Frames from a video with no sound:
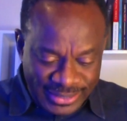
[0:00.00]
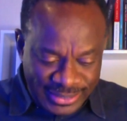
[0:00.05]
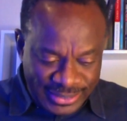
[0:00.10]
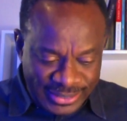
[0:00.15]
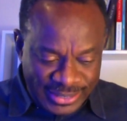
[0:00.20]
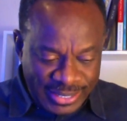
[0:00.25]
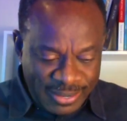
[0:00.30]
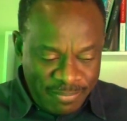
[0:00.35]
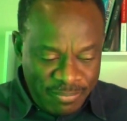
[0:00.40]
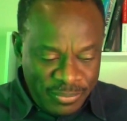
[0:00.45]

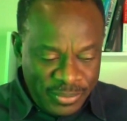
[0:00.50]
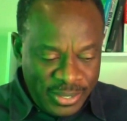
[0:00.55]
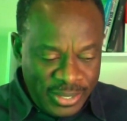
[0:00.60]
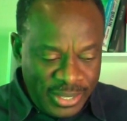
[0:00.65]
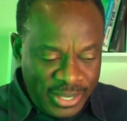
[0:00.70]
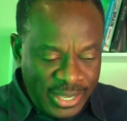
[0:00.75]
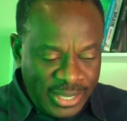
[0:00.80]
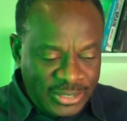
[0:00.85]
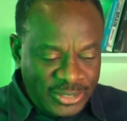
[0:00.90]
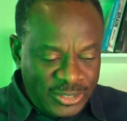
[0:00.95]

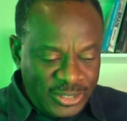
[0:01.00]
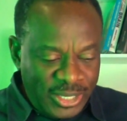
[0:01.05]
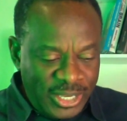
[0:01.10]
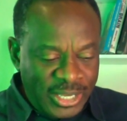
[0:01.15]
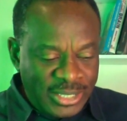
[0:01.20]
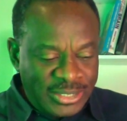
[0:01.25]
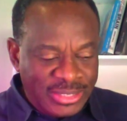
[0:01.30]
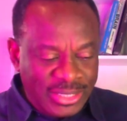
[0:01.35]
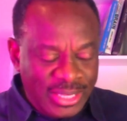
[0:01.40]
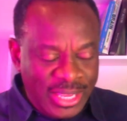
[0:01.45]

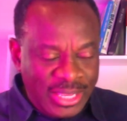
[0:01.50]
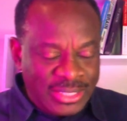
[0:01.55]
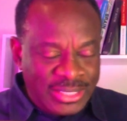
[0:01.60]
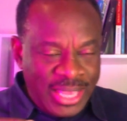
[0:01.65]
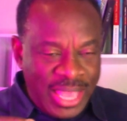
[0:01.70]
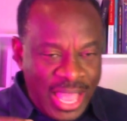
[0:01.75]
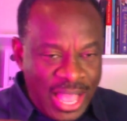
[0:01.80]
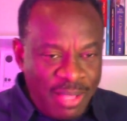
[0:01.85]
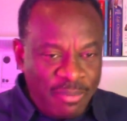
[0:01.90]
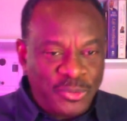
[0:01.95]

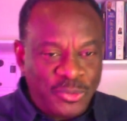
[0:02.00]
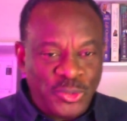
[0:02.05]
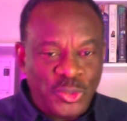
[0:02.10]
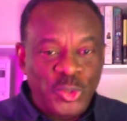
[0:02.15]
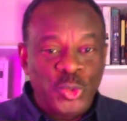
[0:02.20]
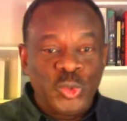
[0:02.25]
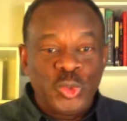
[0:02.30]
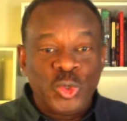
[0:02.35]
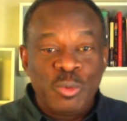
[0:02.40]
it helps